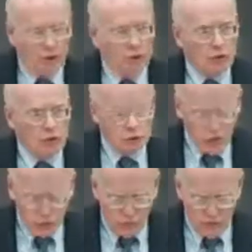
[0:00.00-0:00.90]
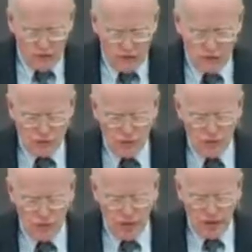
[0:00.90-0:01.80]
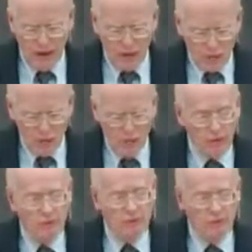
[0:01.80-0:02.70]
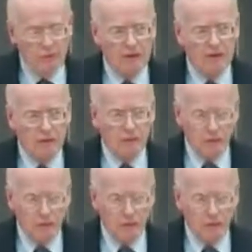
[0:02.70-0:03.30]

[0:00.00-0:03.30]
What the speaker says: could do is to create new means of